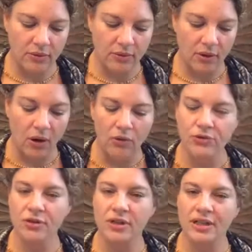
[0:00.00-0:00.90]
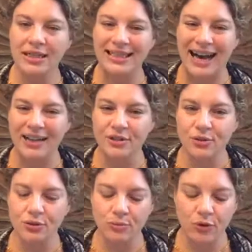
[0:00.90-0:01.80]
alternate
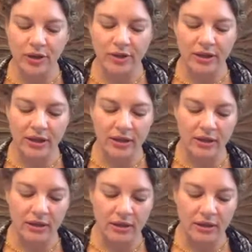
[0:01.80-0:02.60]
nostril breathing,